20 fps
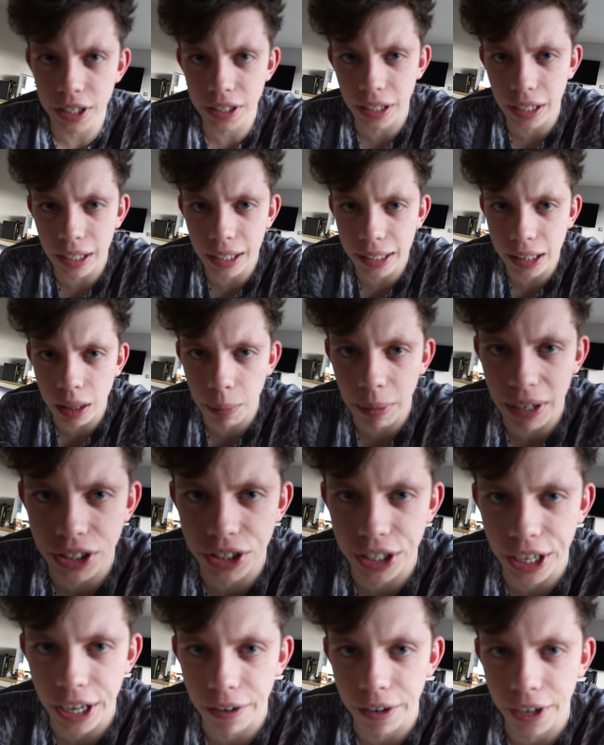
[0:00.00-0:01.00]
is a little bit
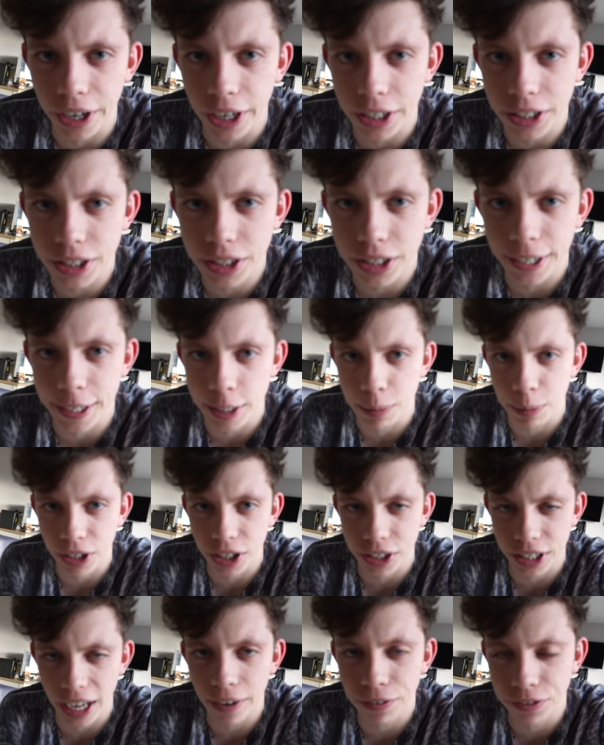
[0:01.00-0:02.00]
serious is
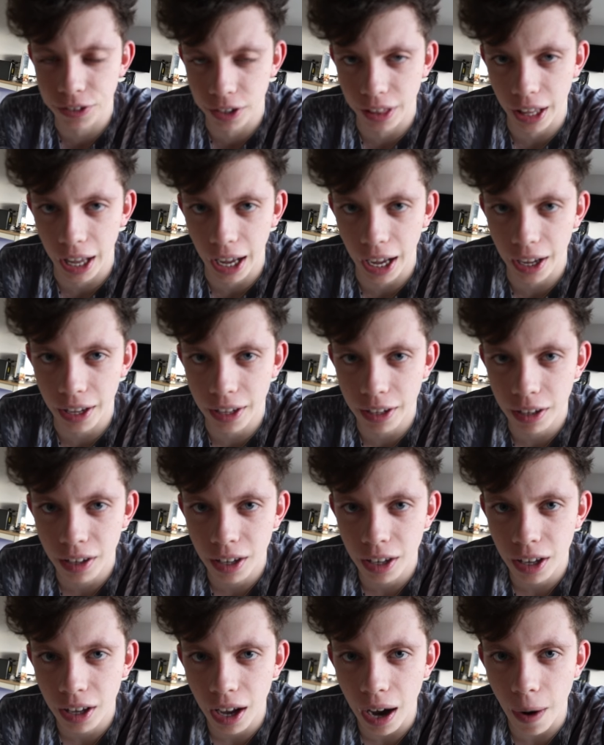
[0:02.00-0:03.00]
because after that,
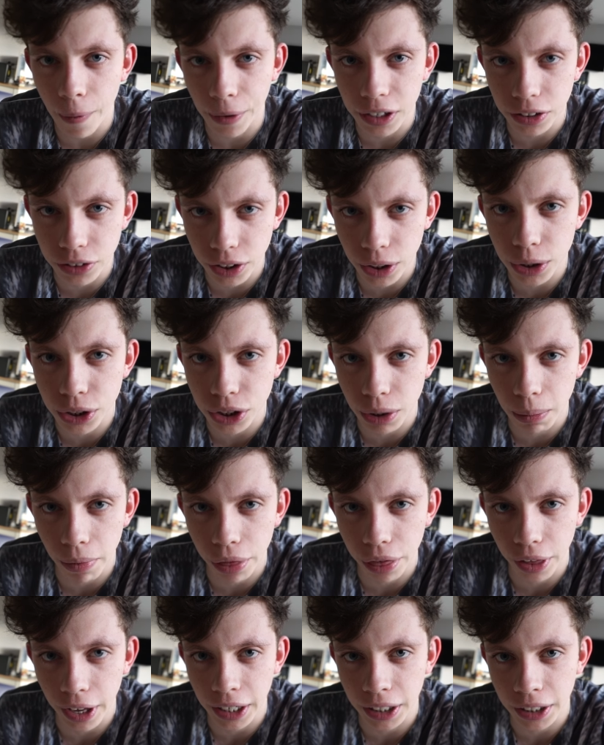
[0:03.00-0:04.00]
I'm gonna do
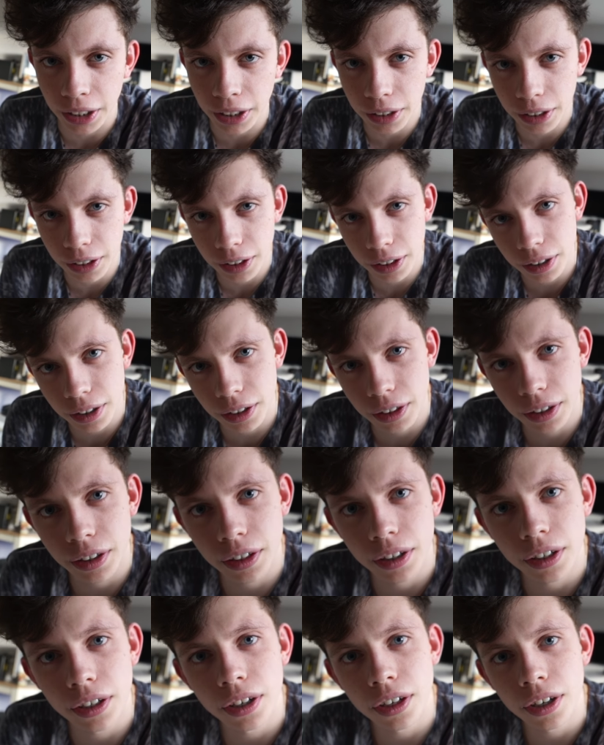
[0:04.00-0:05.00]
something
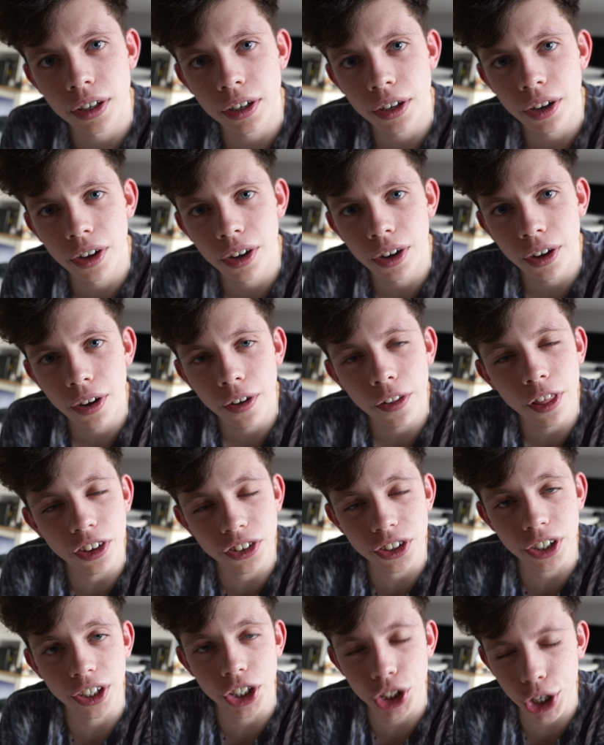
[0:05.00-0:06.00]

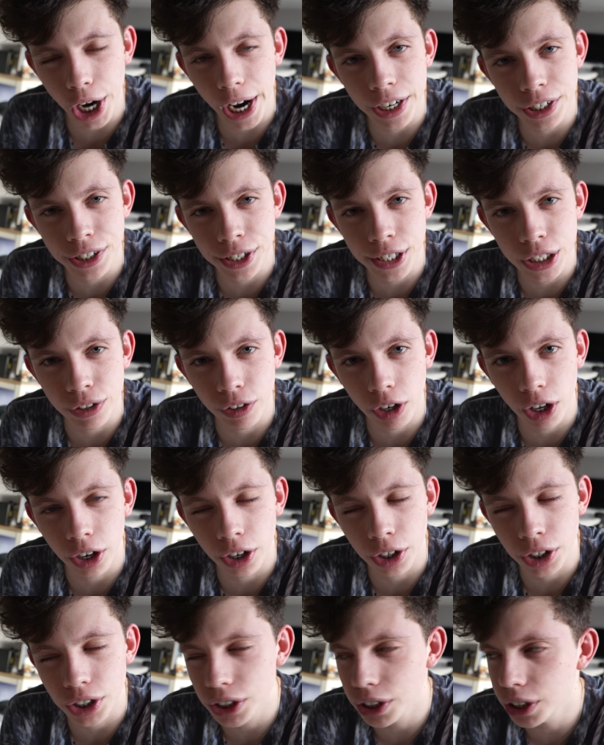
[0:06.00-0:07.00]
that's gonna change these
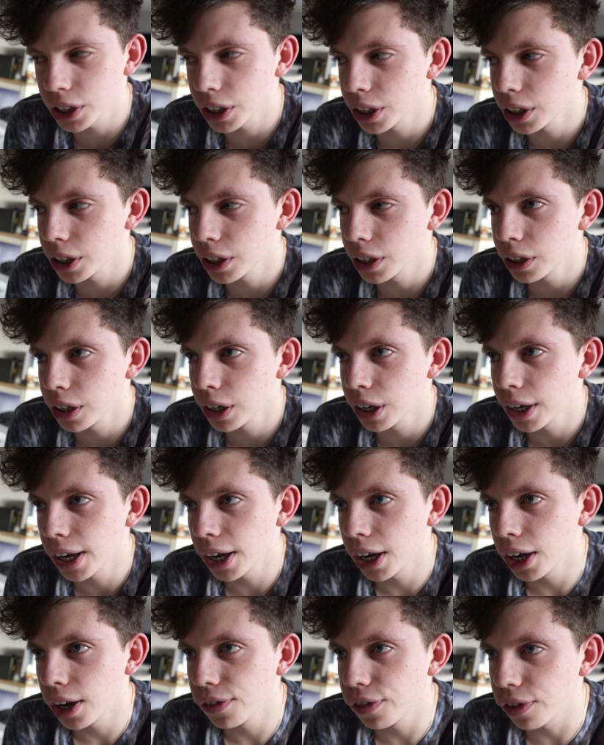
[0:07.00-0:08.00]
vlogs
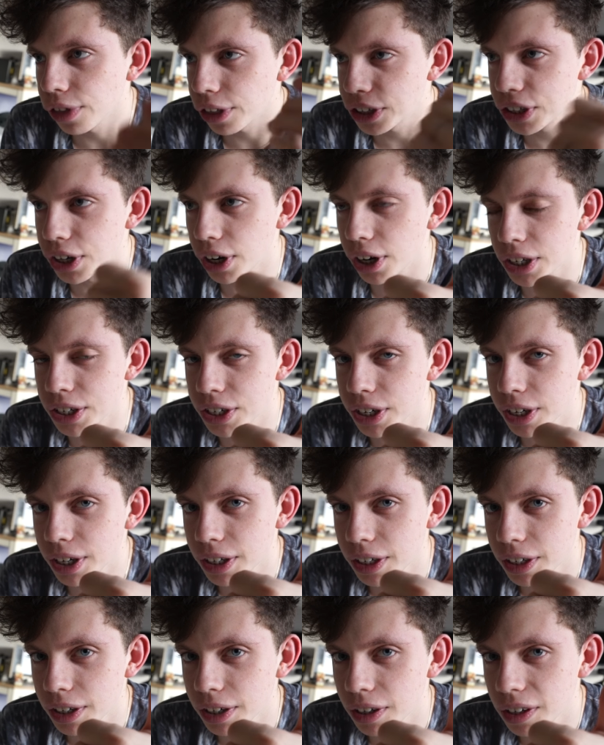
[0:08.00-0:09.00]
for the good
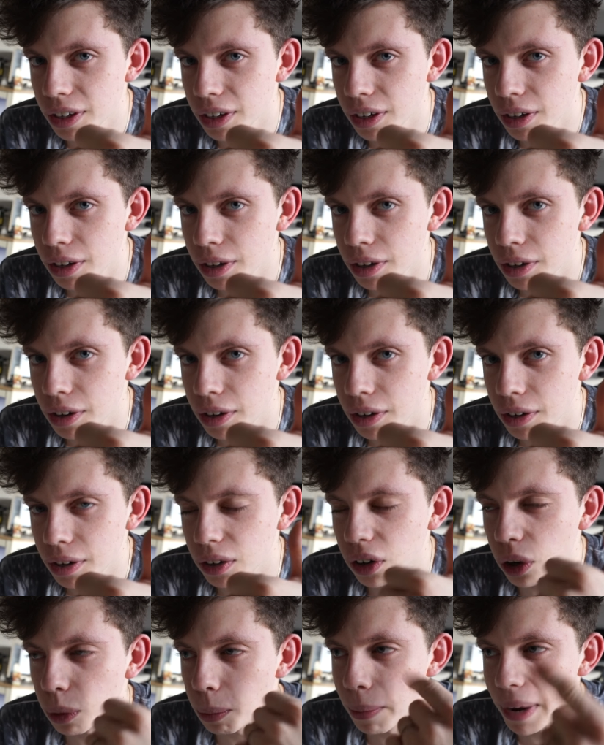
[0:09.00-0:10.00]

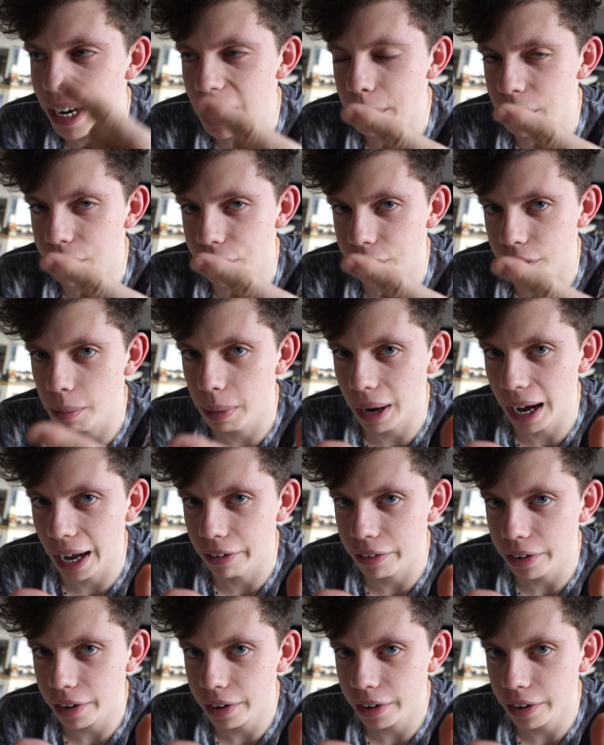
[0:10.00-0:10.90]
or maybe for the bad.